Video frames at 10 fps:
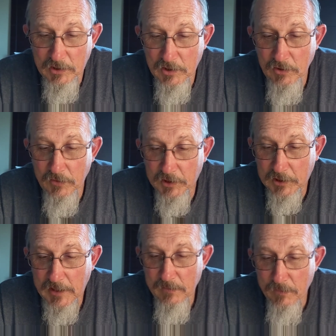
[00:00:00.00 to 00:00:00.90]
to do the
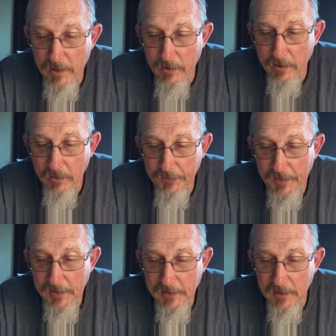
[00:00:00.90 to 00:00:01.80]
same miracle
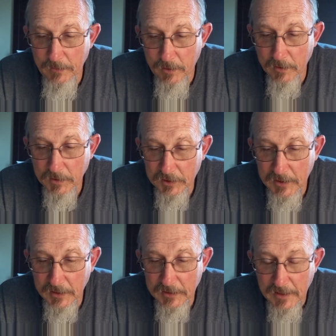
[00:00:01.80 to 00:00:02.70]
that he did in Mark
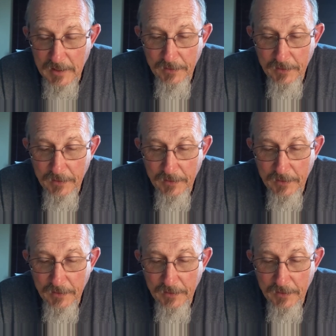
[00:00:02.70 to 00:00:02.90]
6.